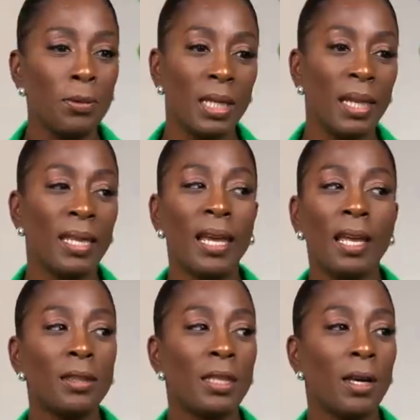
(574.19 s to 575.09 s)
then
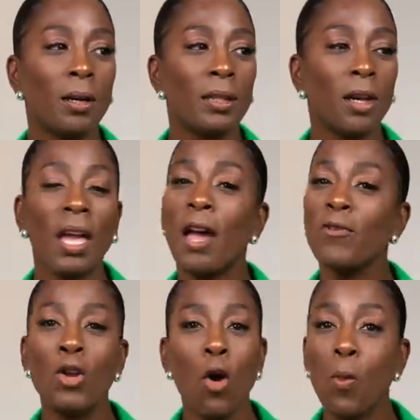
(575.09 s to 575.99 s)
they'll have
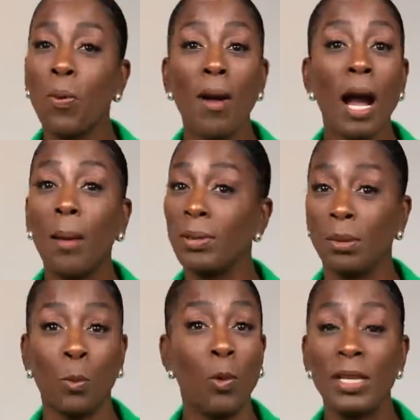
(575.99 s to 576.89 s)
no
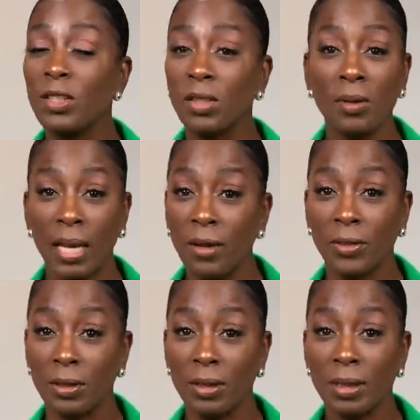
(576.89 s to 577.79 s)
problem
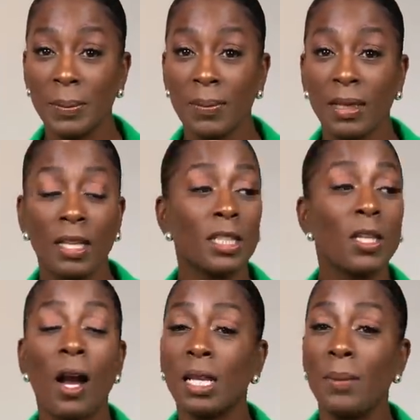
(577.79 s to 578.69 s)
whatsoever
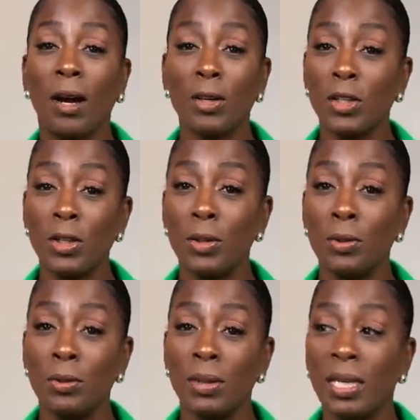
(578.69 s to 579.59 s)
talking about
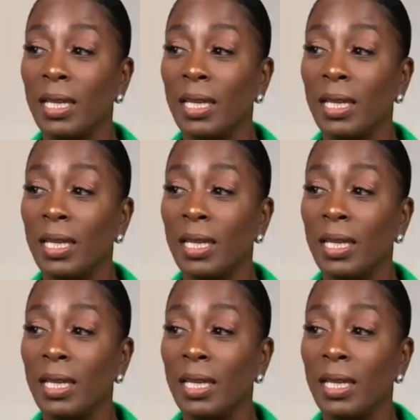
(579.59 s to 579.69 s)
you